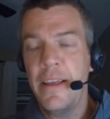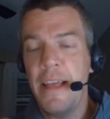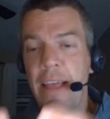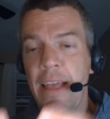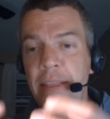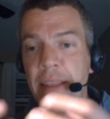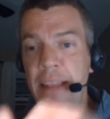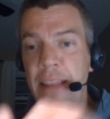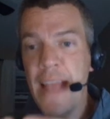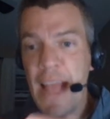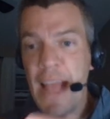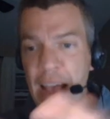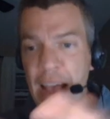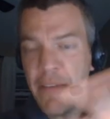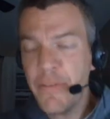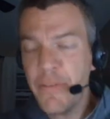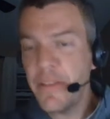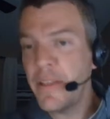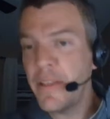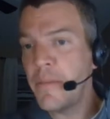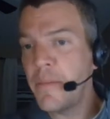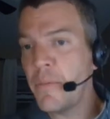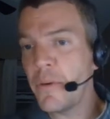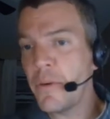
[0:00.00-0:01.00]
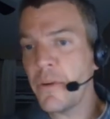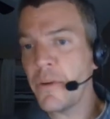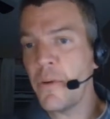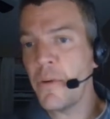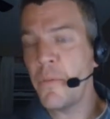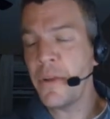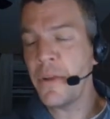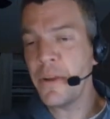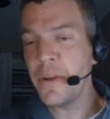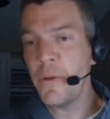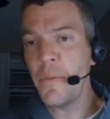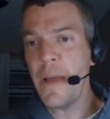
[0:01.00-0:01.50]
And then half of them are
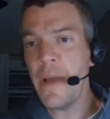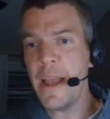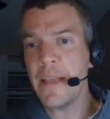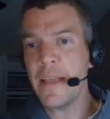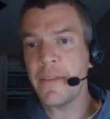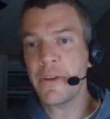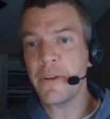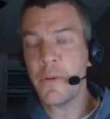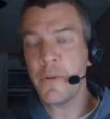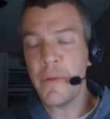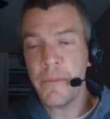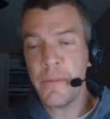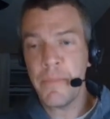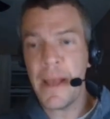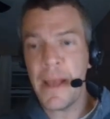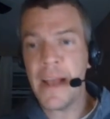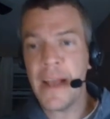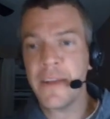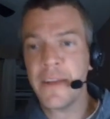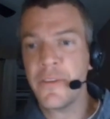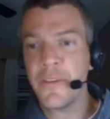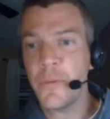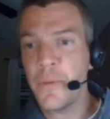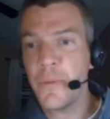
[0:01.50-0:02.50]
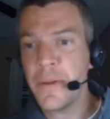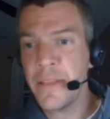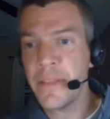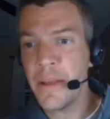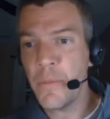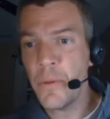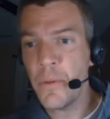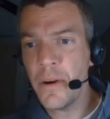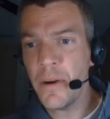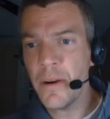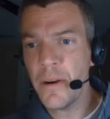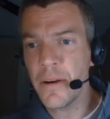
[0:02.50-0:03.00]
going away. They're going back to where they
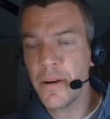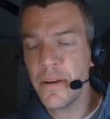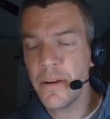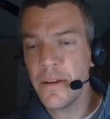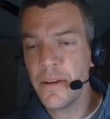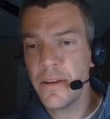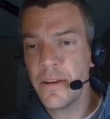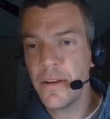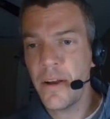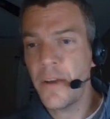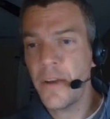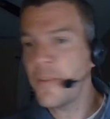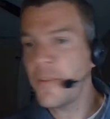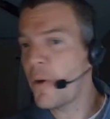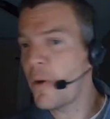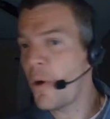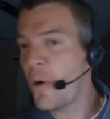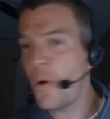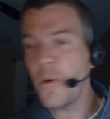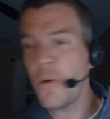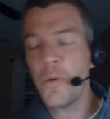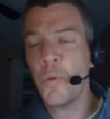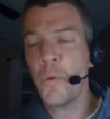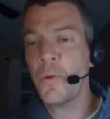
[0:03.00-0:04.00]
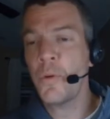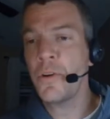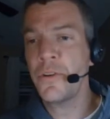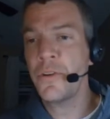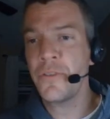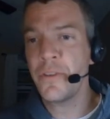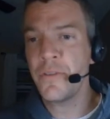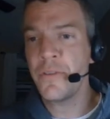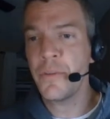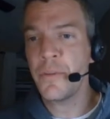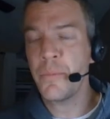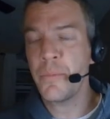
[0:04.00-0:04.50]
were on all
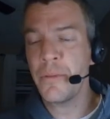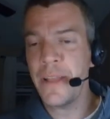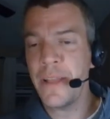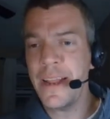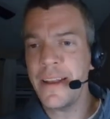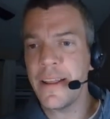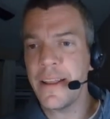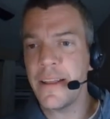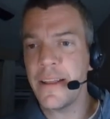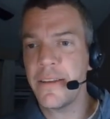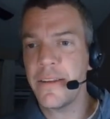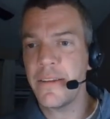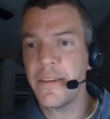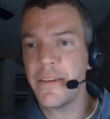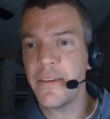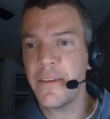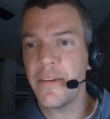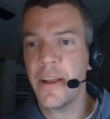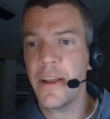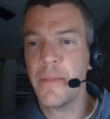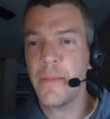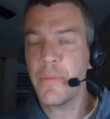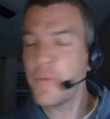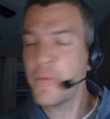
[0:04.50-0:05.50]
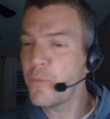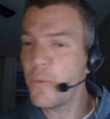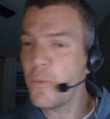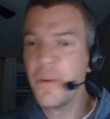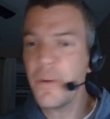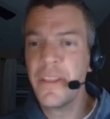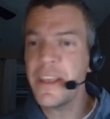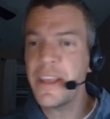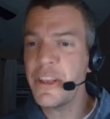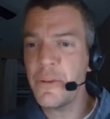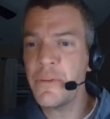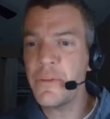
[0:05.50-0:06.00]
corners of the planet, right, before
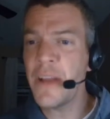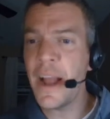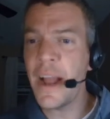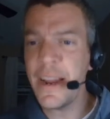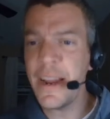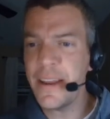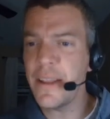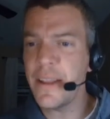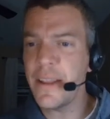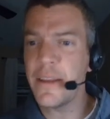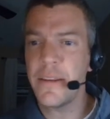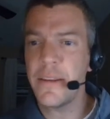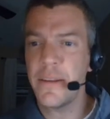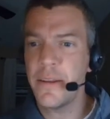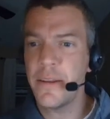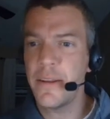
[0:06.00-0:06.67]
they united